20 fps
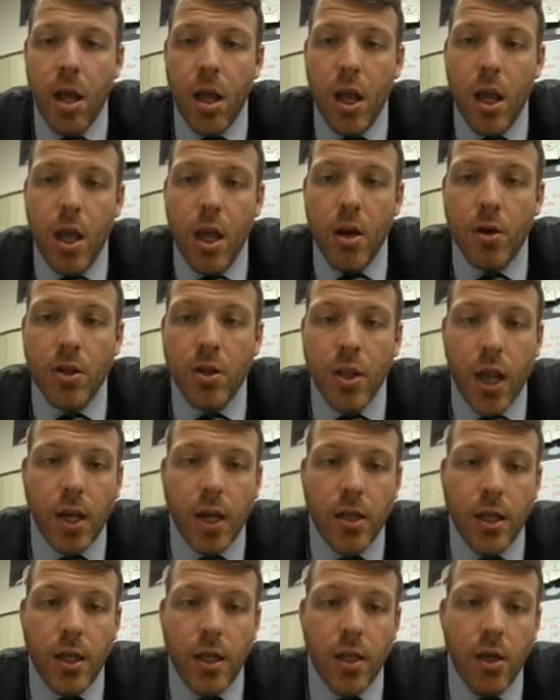
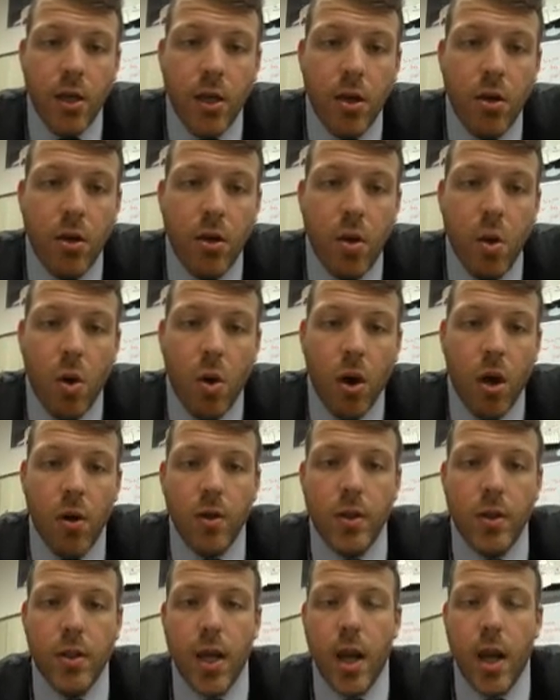intersecting, or
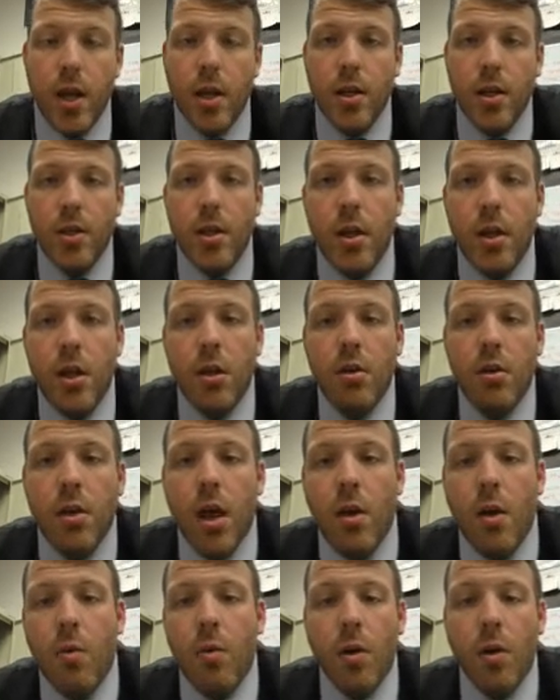coinciding.
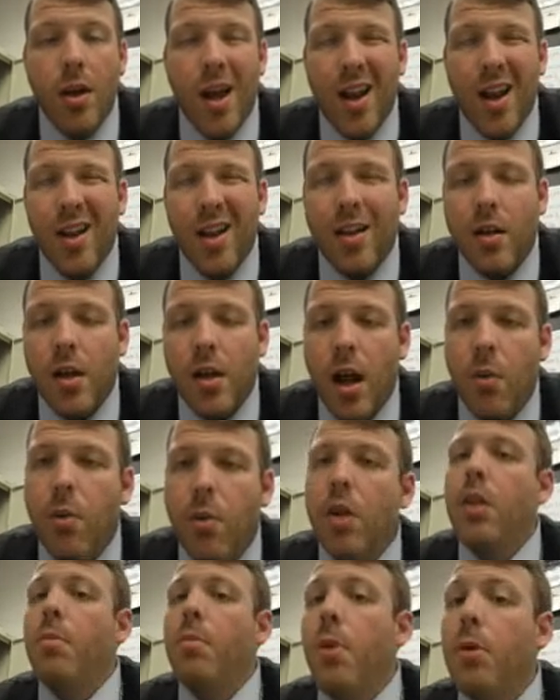Okay, we kind of got rid
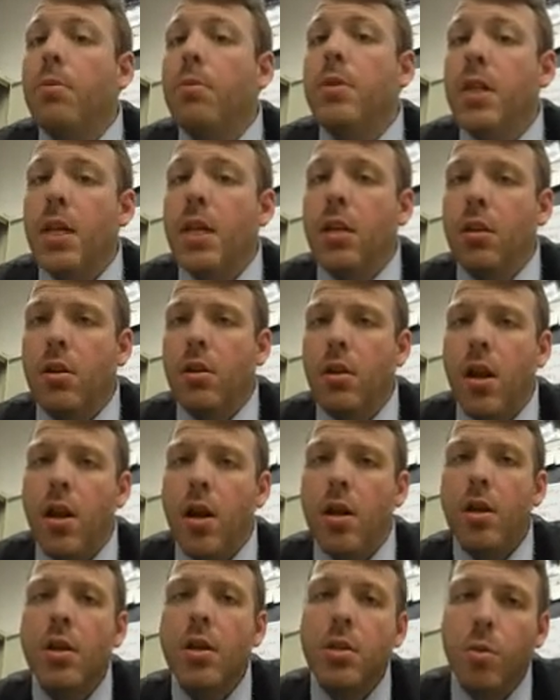of the perpendicular
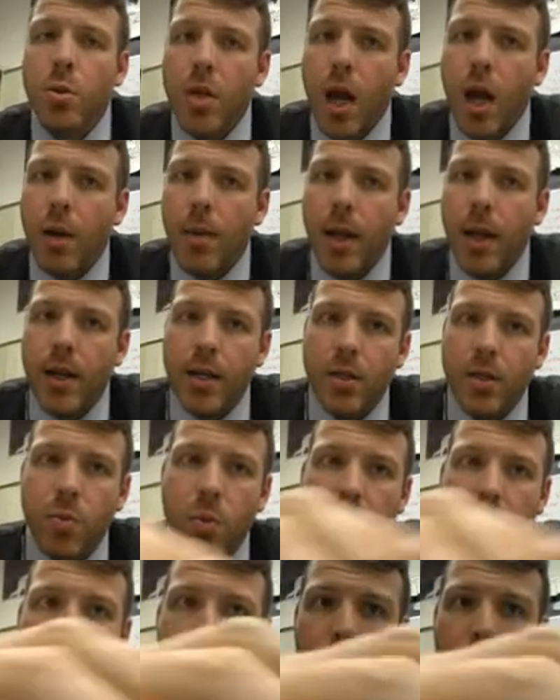there. So we'll talk about this in
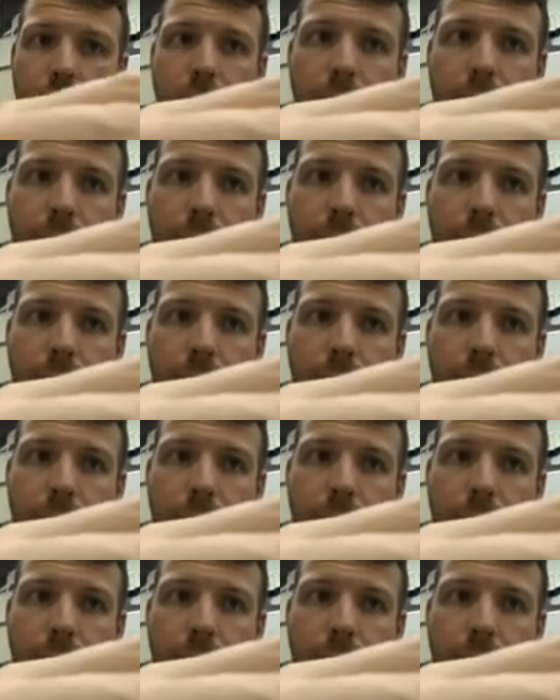1 second.